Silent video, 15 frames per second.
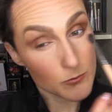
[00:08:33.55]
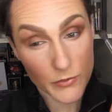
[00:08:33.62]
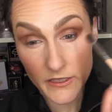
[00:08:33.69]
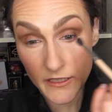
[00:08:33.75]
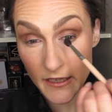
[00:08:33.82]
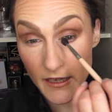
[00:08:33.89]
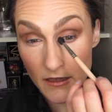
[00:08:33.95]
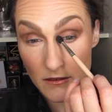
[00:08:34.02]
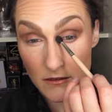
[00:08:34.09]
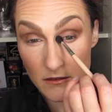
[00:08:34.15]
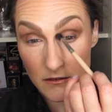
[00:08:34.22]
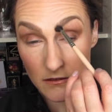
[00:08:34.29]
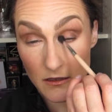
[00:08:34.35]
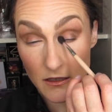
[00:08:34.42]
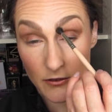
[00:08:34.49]
But again,
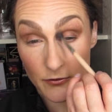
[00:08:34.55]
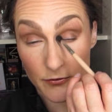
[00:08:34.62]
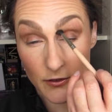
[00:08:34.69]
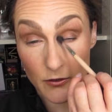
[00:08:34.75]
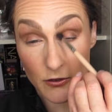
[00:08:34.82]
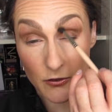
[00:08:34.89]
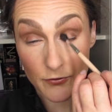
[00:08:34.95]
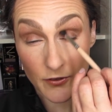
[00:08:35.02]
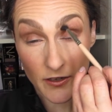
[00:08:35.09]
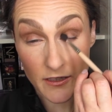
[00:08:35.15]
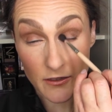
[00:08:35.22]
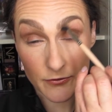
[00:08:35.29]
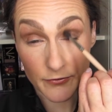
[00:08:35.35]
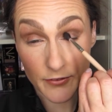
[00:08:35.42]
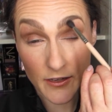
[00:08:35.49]
if you
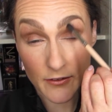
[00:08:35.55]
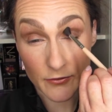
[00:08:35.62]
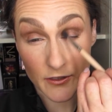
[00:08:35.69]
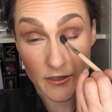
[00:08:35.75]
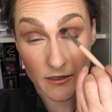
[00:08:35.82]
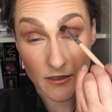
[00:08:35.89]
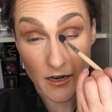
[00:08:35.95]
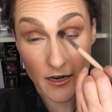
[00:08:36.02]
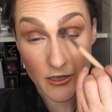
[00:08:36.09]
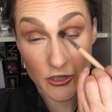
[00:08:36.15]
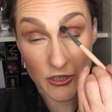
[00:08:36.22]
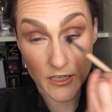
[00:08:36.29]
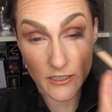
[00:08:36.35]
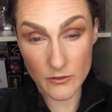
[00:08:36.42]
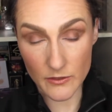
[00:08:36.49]
find a favorite
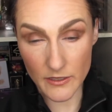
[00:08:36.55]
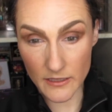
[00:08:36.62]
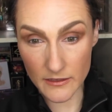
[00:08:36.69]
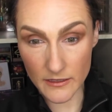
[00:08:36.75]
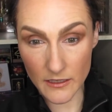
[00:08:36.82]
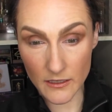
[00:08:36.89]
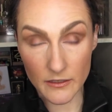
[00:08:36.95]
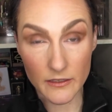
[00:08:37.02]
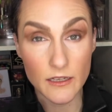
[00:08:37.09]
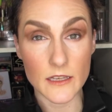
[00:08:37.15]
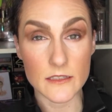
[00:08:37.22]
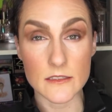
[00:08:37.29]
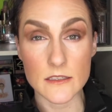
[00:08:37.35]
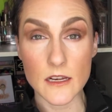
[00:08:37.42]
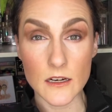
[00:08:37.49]
eyeshadow in there,
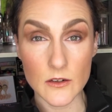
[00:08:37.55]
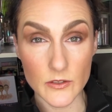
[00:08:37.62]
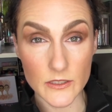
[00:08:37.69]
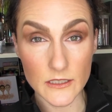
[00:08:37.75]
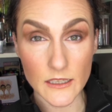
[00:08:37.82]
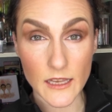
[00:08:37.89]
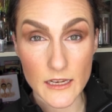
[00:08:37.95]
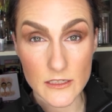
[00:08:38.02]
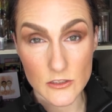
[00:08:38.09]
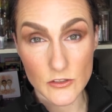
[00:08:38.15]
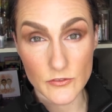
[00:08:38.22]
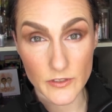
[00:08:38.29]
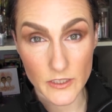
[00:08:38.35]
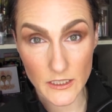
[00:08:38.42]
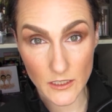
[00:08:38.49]
it's not going to last
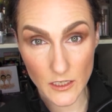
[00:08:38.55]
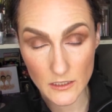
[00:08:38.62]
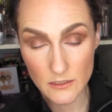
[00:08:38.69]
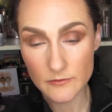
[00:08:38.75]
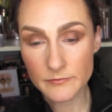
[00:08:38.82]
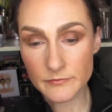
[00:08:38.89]
you very long.